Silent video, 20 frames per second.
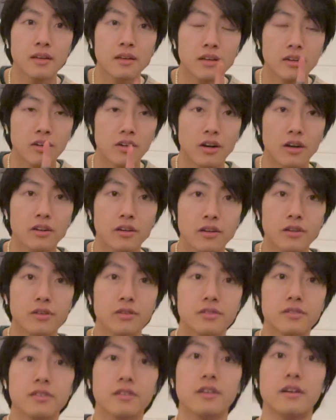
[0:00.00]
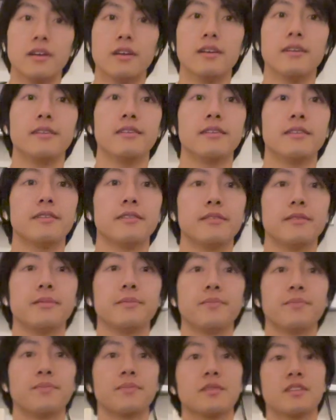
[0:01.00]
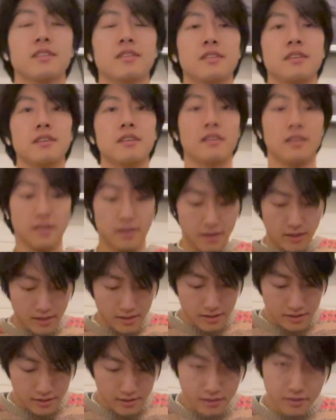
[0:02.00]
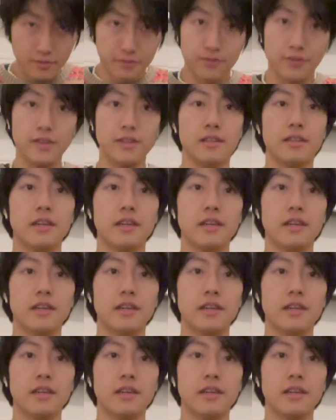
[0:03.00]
cargos. And this is the fit.